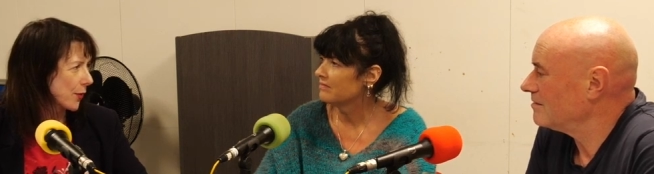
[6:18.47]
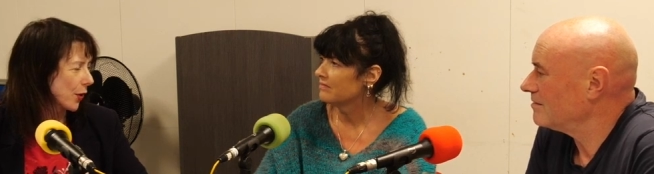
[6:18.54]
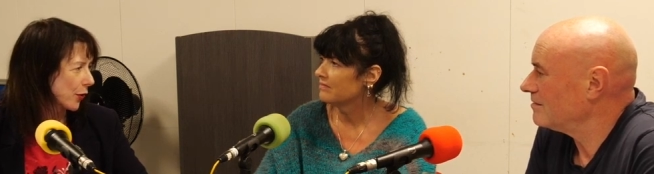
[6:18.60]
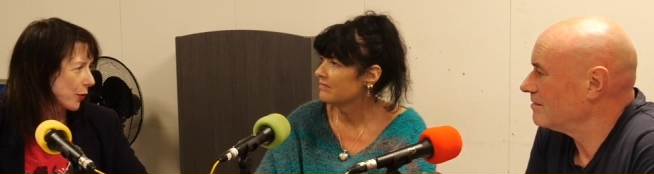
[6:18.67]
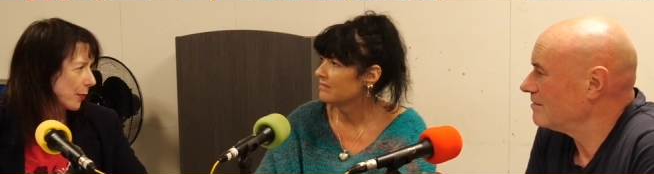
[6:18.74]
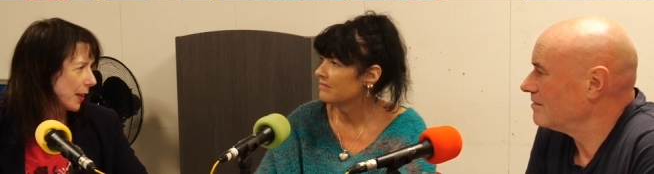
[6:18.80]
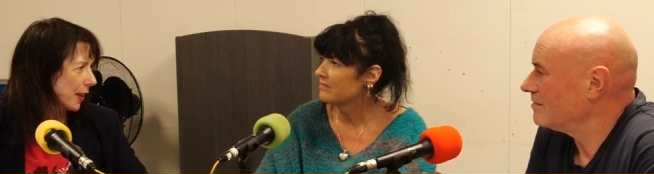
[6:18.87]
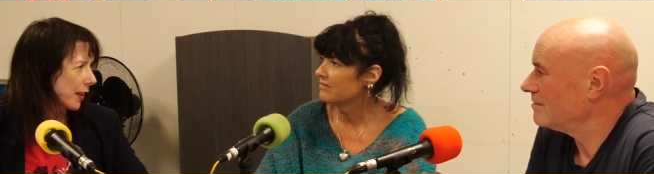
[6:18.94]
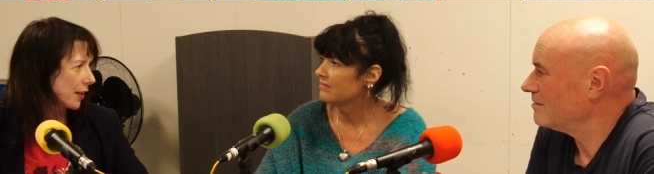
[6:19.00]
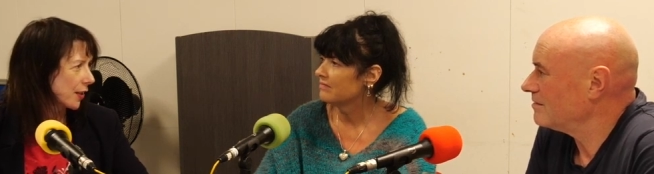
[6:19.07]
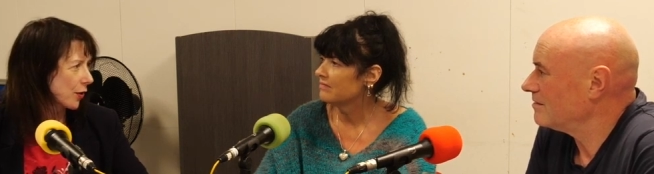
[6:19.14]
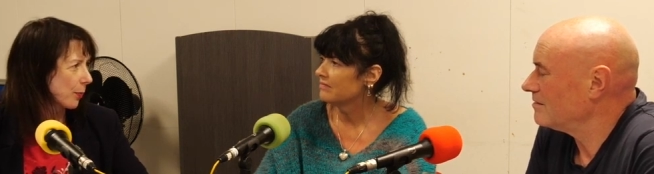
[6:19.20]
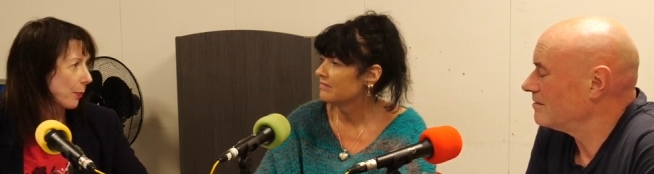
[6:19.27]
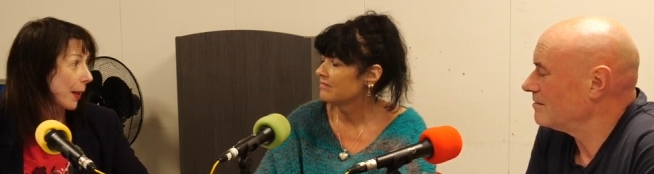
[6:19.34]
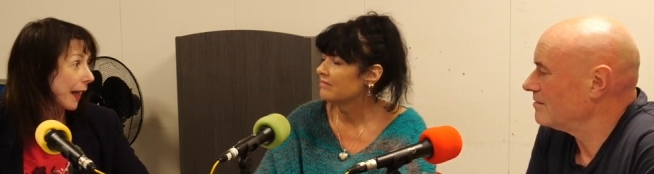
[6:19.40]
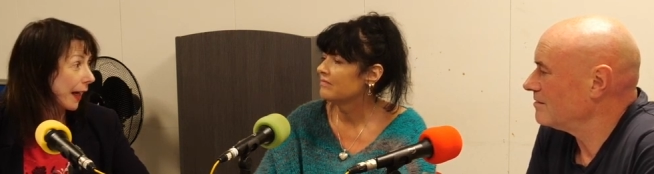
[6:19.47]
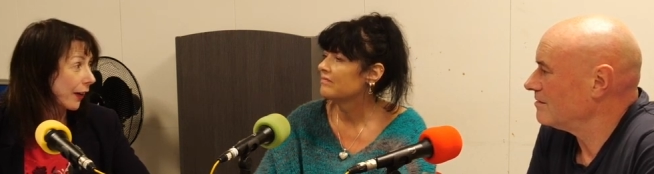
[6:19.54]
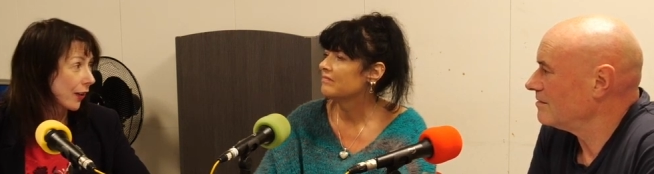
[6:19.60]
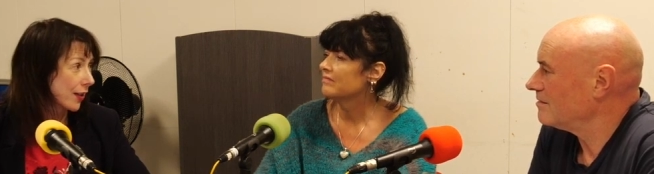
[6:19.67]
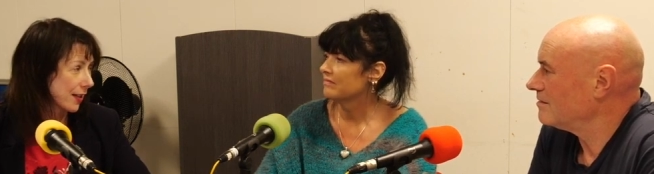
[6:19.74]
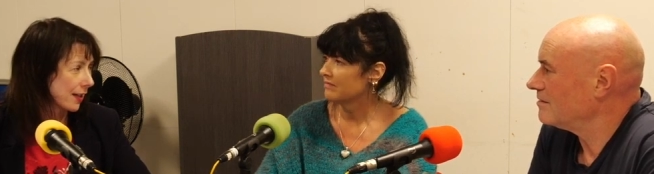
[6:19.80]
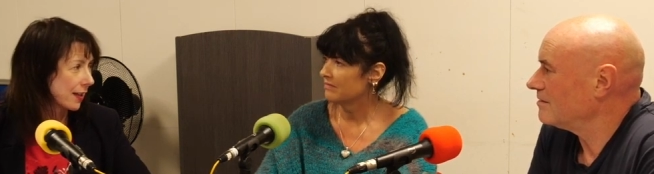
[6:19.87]
Speaker 1: social media to
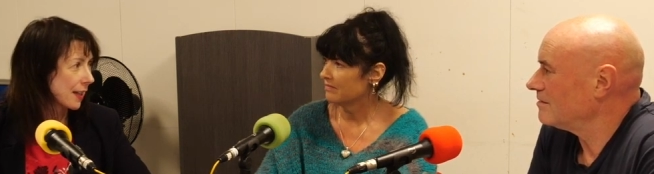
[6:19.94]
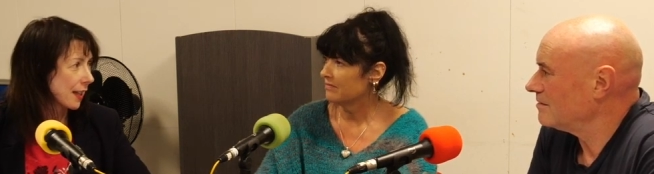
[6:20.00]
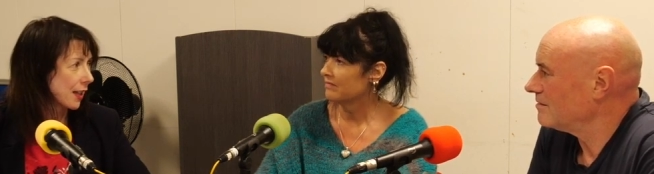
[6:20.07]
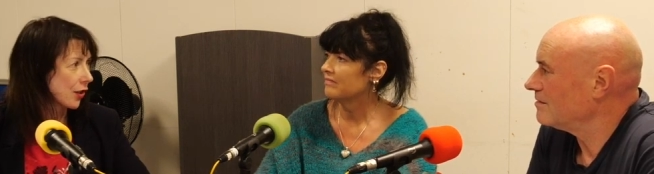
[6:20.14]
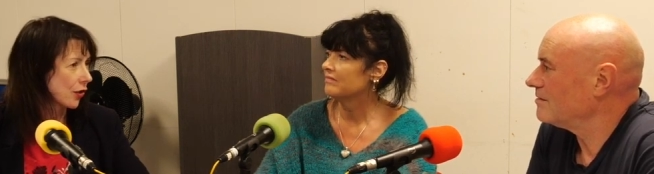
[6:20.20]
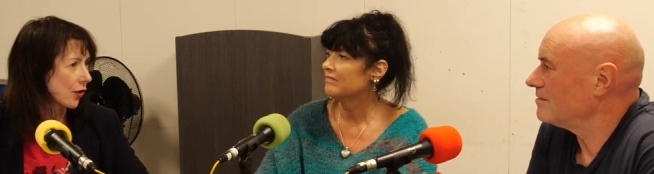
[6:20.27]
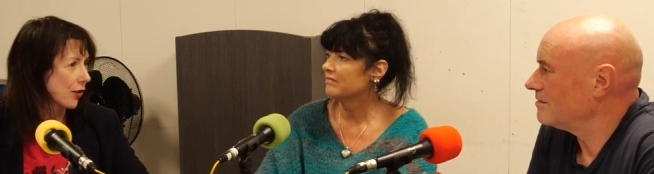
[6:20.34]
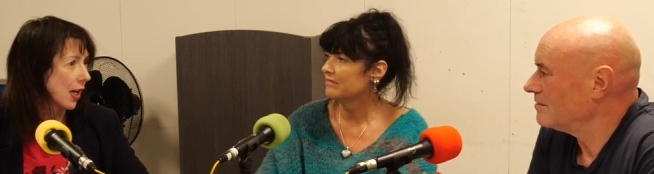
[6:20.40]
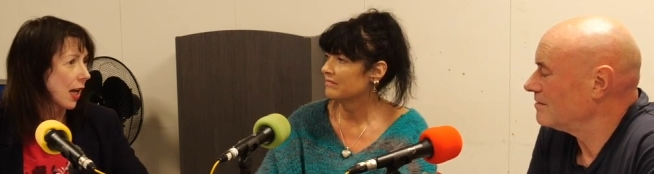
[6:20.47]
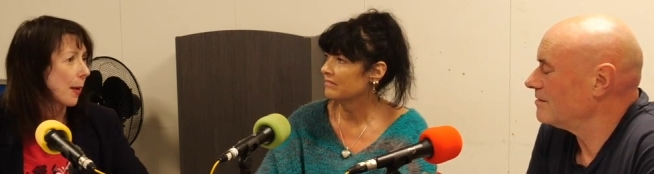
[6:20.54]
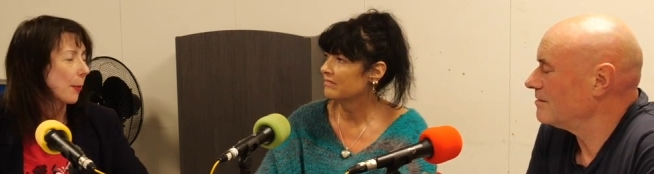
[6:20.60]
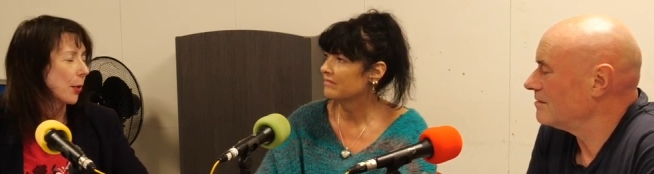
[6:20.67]
parents and teachers,